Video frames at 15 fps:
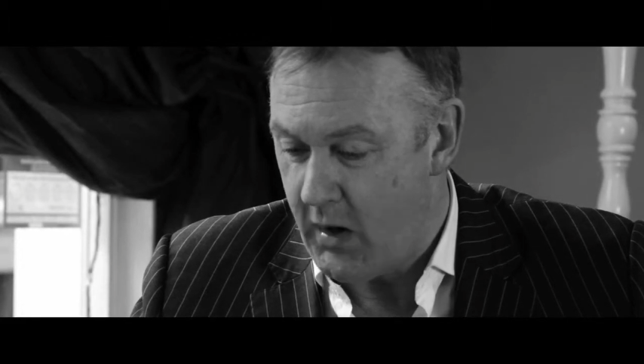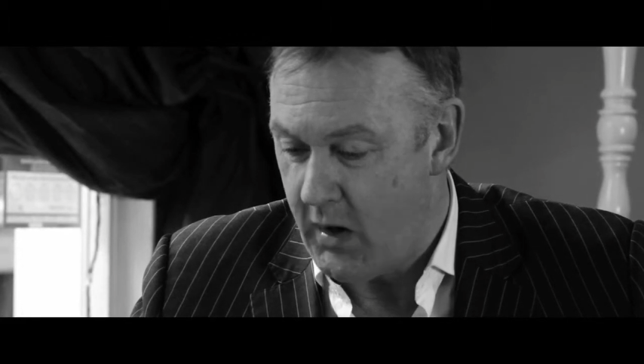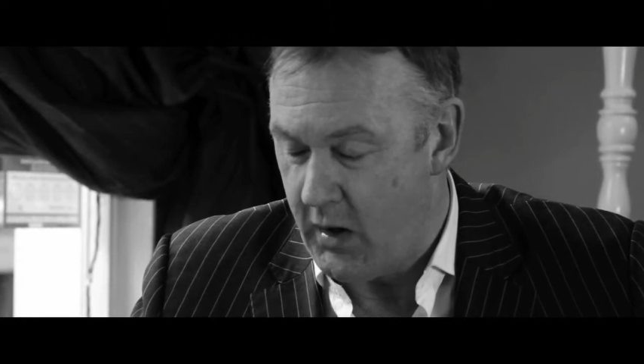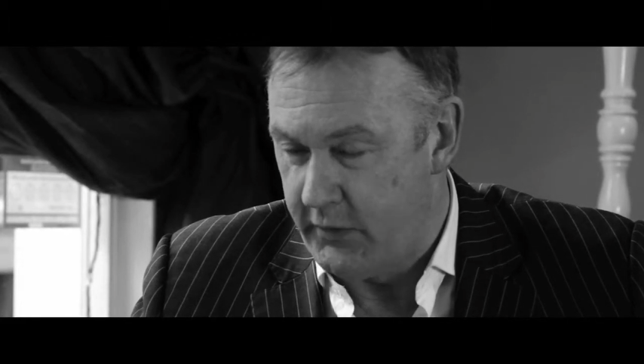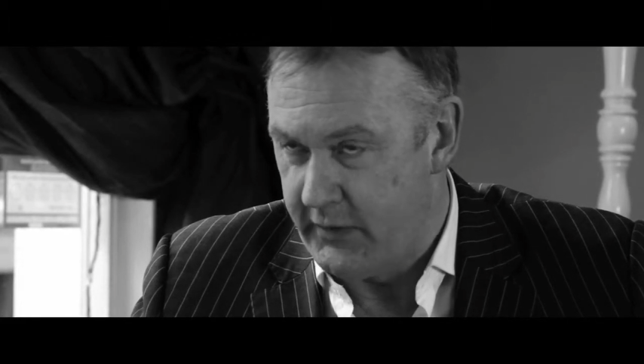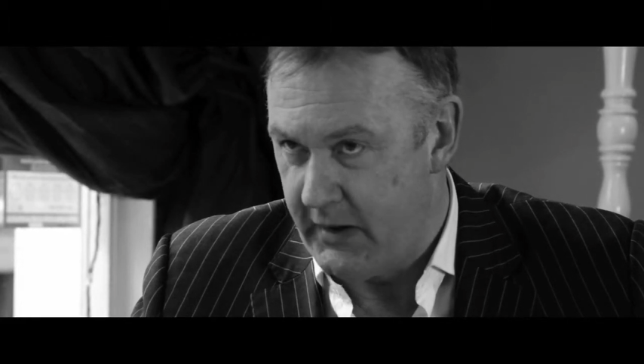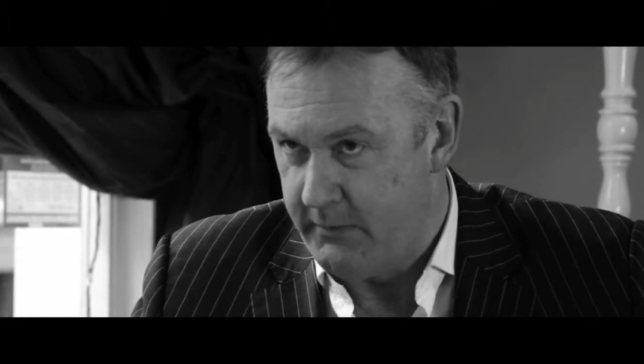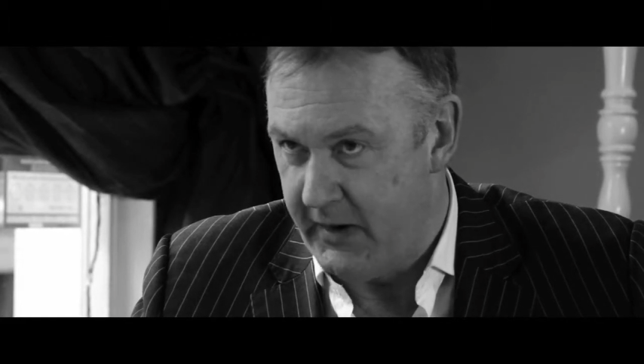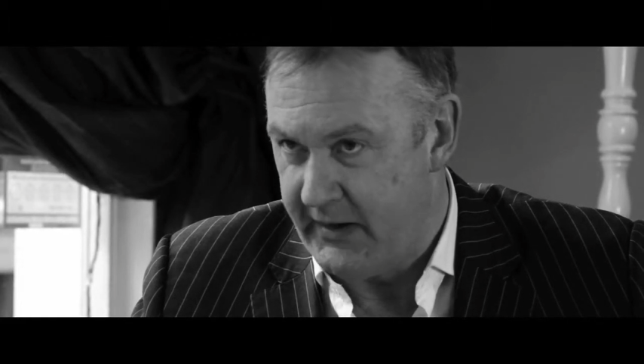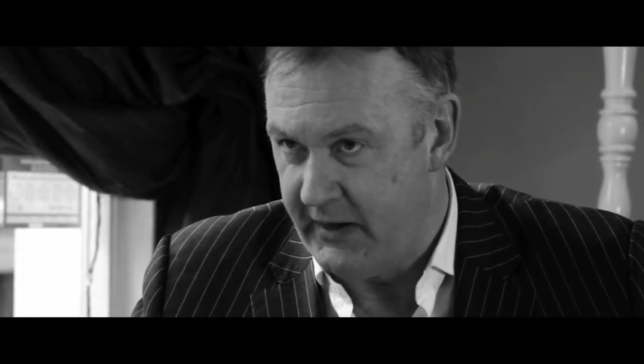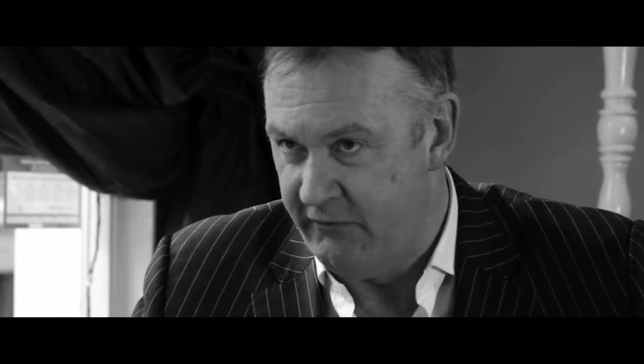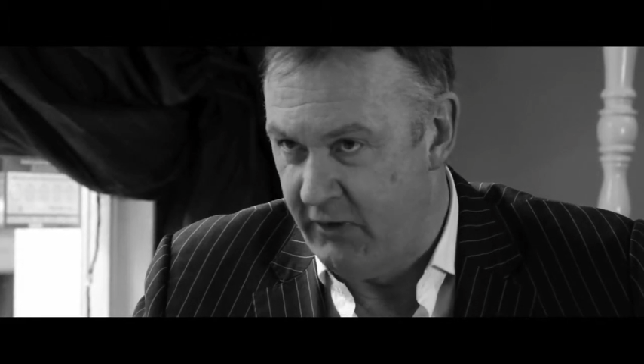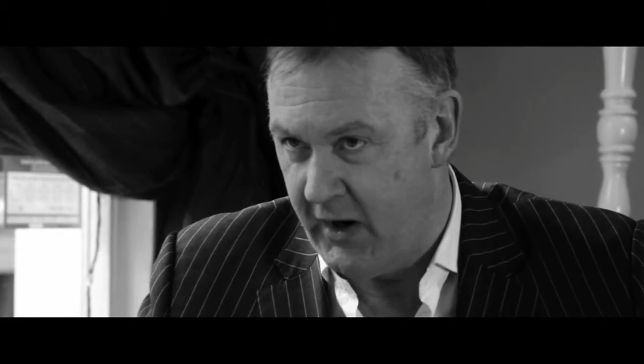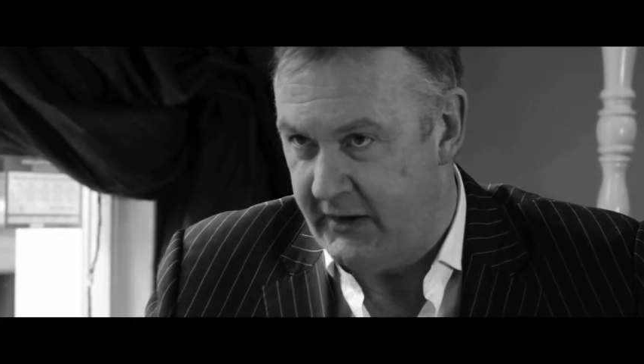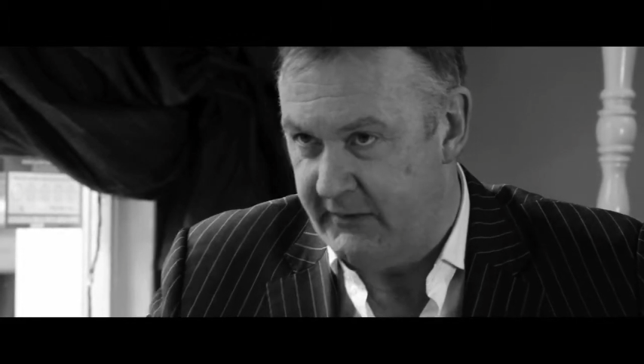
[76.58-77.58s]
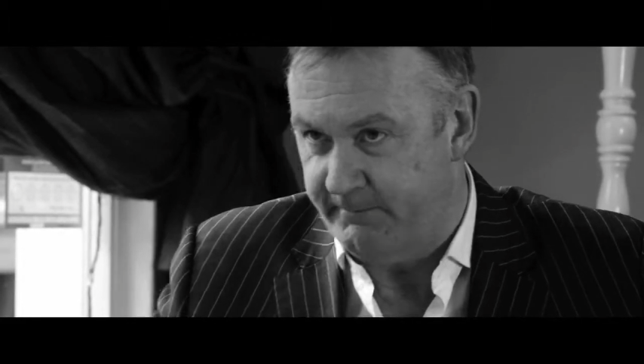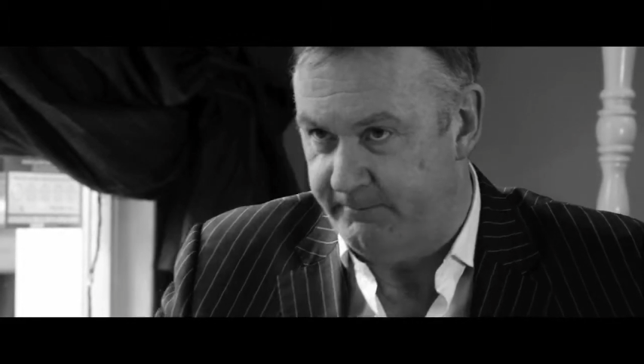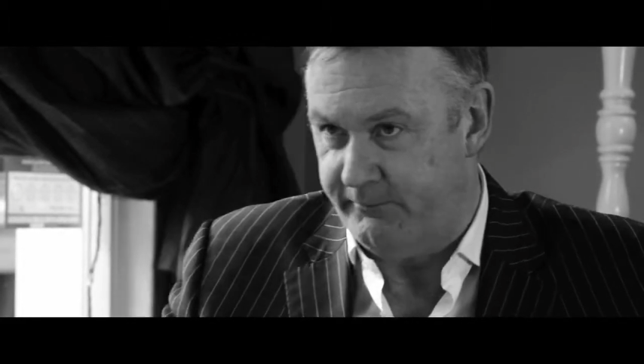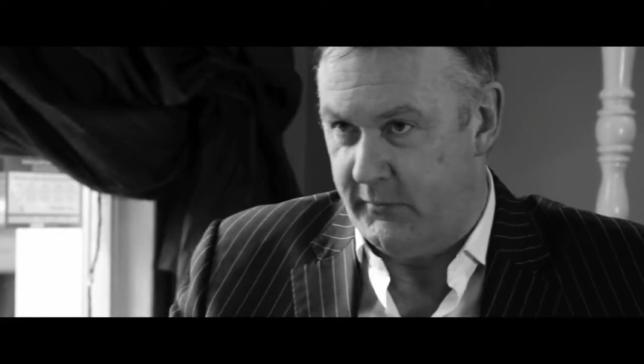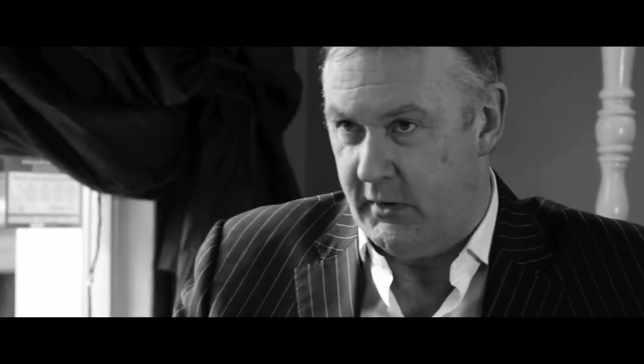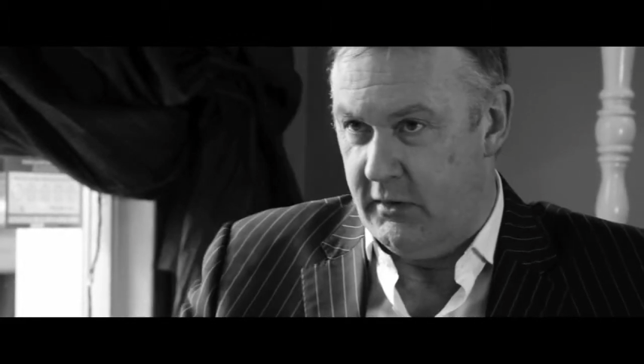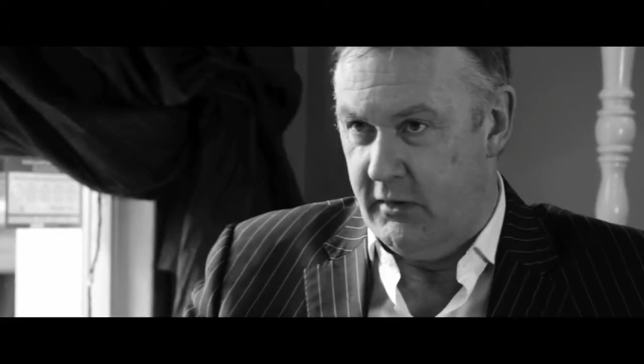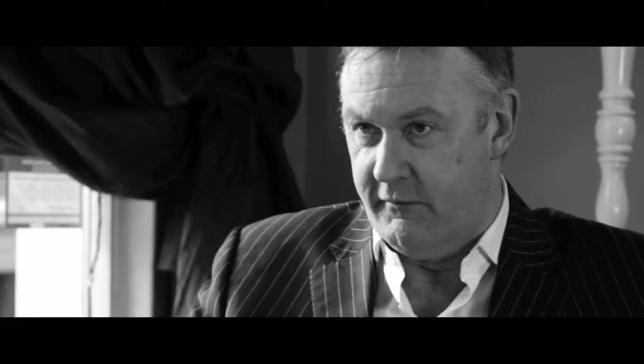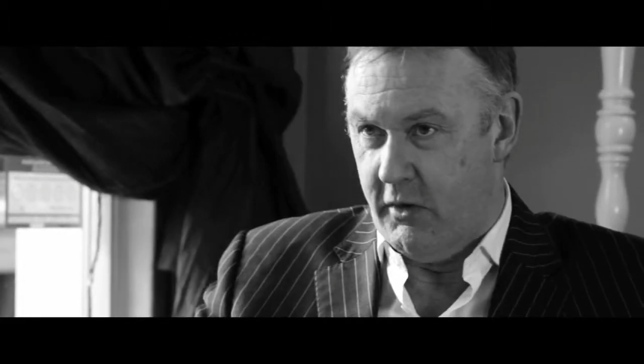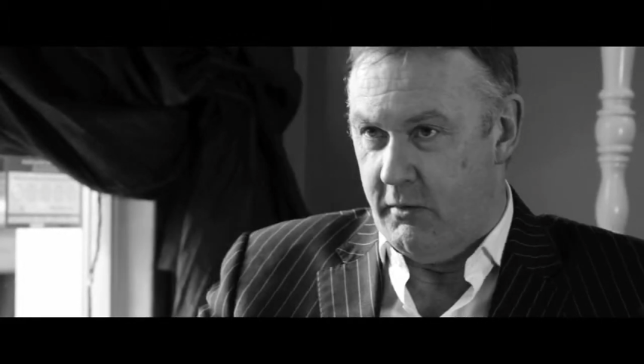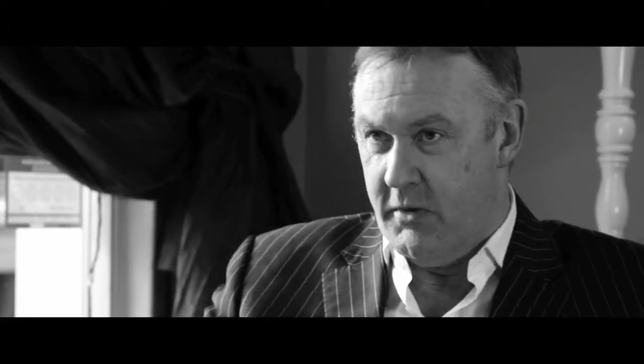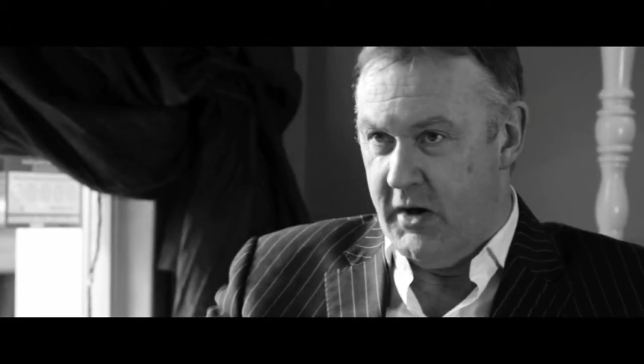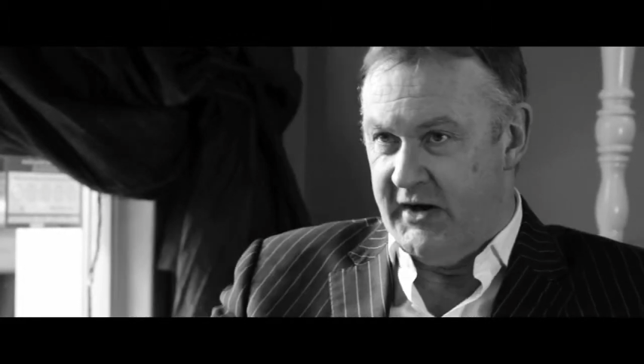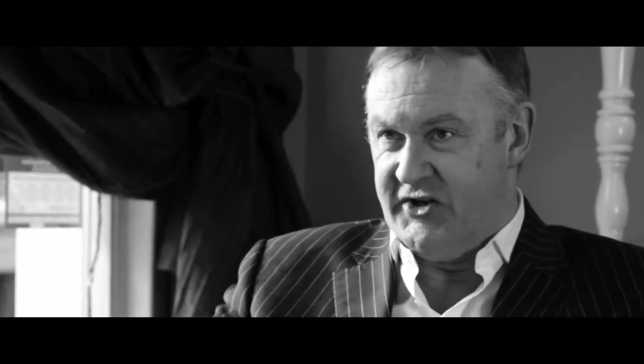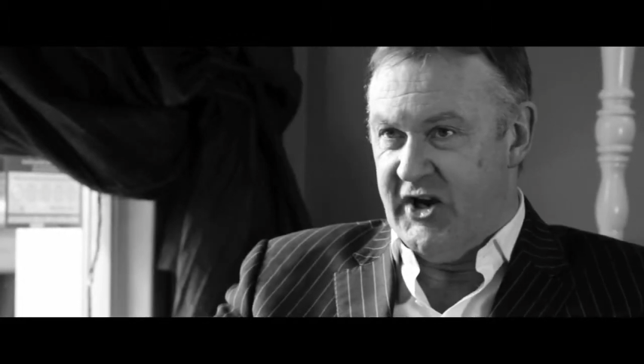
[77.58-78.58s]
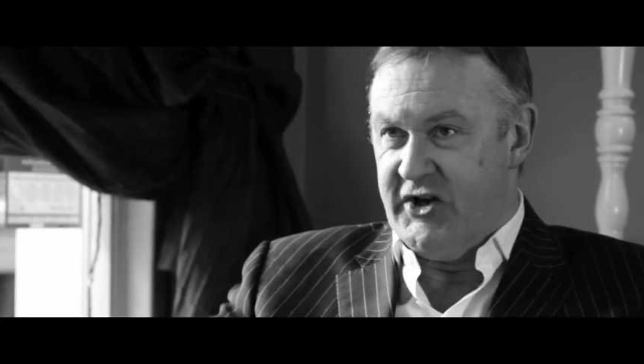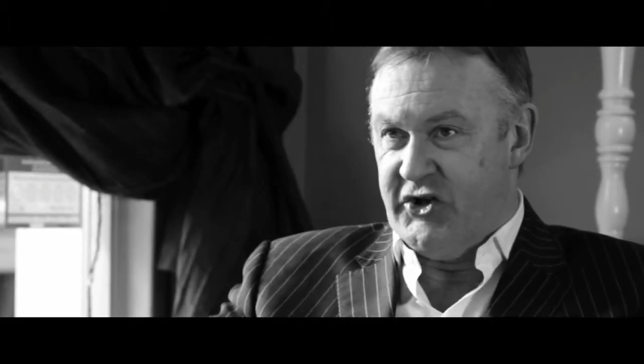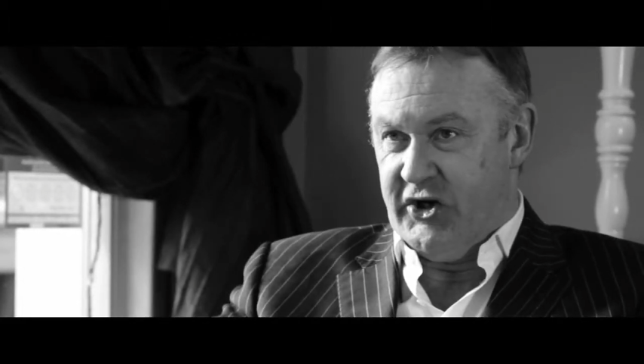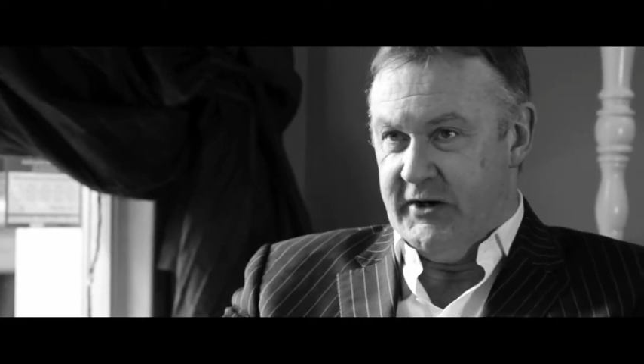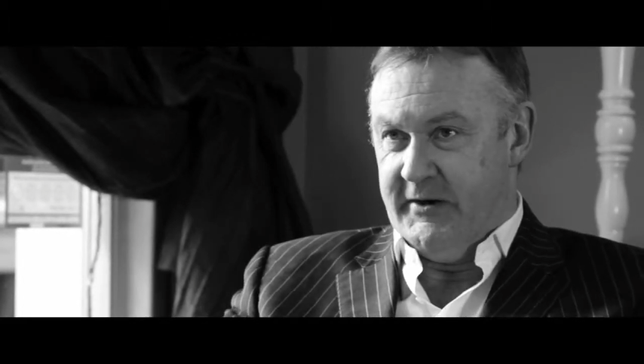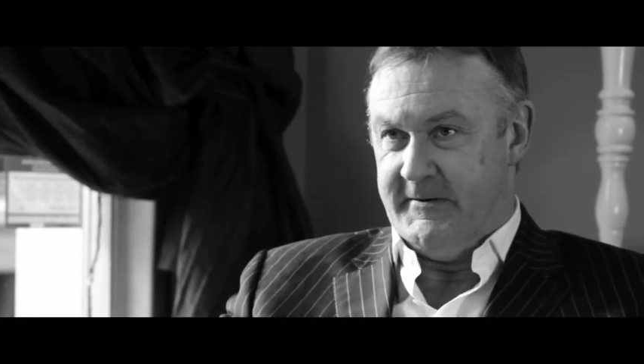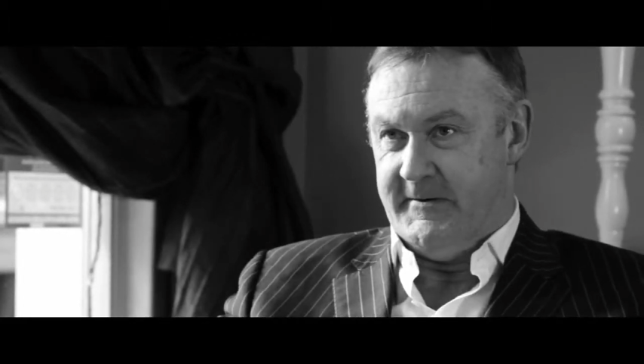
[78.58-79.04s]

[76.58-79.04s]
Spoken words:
Okay, Becky, right. You've got my attention.